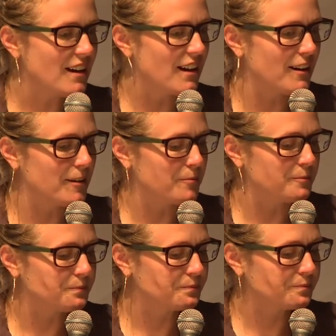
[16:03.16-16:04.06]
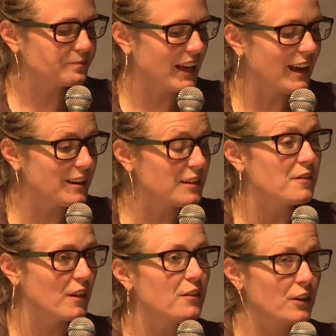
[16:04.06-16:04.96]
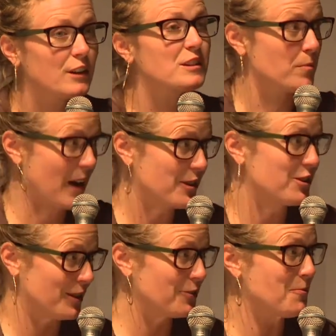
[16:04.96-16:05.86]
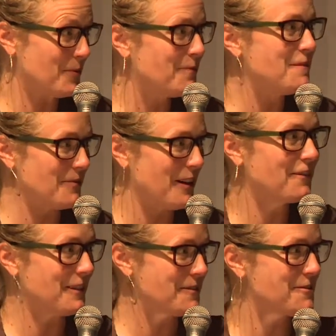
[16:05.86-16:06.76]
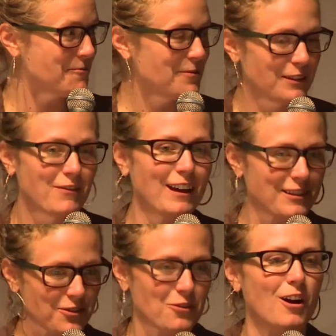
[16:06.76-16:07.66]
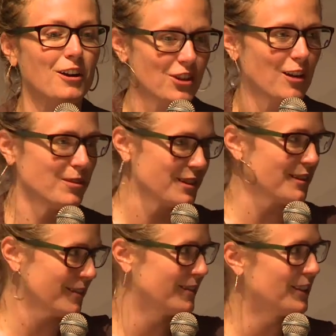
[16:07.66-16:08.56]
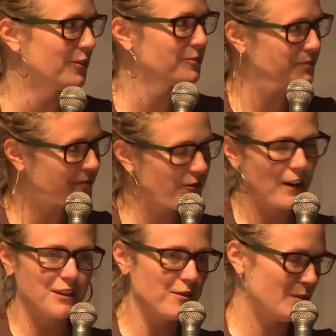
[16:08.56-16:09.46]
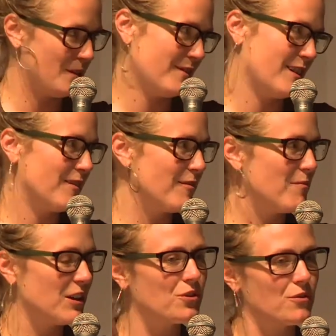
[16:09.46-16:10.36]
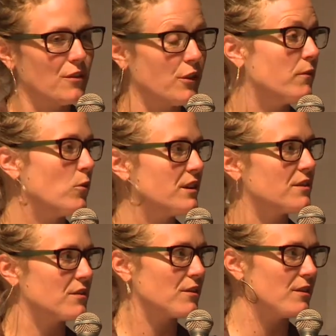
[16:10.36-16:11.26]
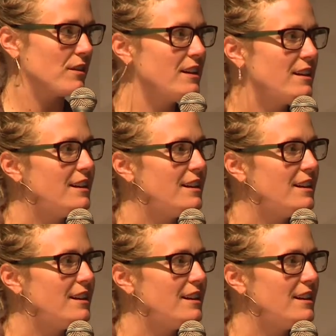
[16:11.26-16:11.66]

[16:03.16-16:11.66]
And that there is a passionate group of people out there who believe that. And so our job is to, you know, find them and make sure that their voice is heard